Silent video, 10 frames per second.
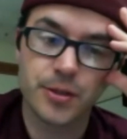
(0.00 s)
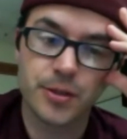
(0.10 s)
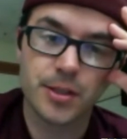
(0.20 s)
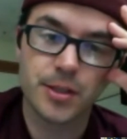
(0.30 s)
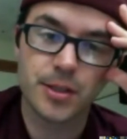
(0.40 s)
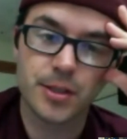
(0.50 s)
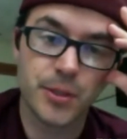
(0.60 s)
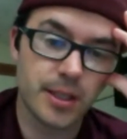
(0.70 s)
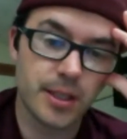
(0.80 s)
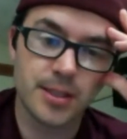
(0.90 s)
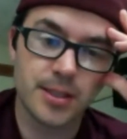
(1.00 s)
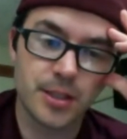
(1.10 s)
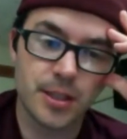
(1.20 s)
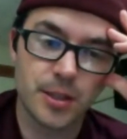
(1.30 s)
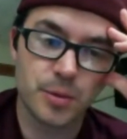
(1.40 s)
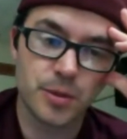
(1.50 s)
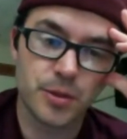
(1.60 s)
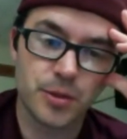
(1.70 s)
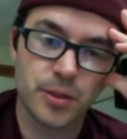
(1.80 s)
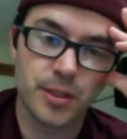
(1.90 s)
She's brilliant. The things that she does with
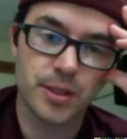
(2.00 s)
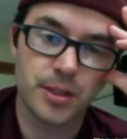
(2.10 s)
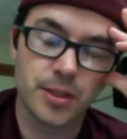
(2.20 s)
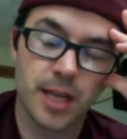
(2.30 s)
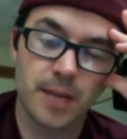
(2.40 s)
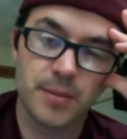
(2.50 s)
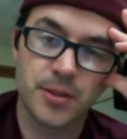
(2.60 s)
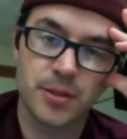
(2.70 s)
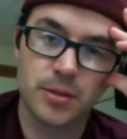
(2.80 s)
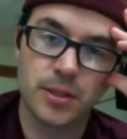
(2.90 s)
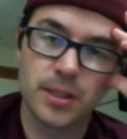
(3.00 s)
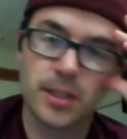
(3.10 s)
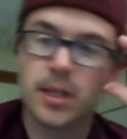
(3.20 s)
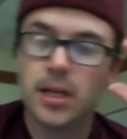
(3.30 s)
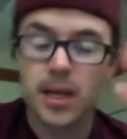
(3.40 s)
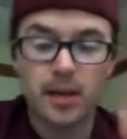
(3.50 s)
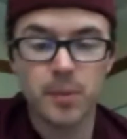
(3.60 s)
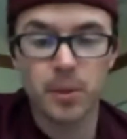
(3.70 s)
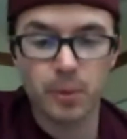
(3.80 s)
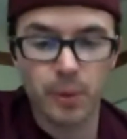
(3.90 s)
her students, it's just absolutely,
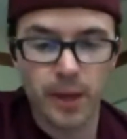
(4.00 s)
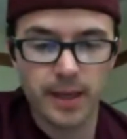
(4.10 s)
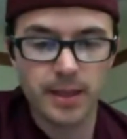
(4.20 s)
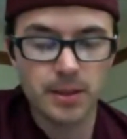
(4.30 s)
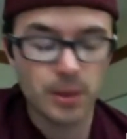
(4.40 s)
I'm blown away.